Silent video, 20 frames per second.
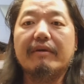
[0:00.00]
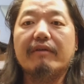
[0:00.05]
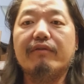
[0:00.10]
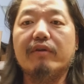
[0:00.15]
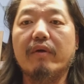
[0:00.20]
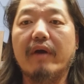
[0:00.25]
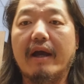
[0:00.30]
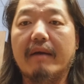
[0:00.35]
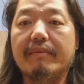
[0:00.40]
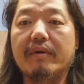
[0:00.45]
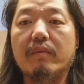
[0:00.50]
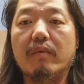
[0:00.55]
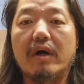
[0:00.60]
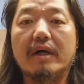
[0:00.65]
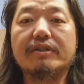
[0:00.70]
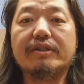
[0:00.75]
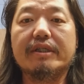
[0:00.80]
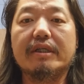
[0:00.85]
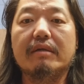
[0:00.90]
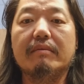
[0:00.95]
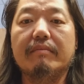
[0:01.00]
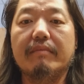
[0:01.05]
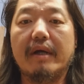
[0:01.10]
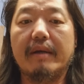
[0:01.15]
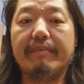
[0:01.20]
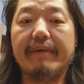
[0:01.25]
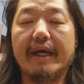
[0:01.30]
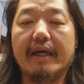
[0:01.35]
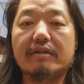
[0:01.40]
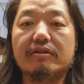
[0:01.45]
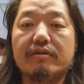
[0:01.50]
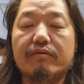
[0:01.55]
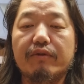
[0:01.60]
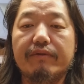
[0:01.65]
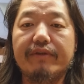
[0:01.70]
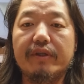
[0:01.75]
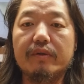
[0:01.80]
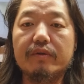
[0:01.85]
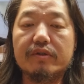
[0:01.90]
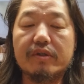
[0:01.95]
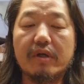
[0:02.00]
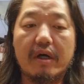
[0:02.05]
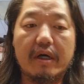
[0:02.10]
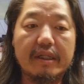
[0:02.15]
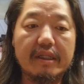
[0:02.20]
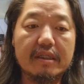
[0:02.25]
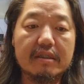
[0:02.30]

if you have been watching my past reviews on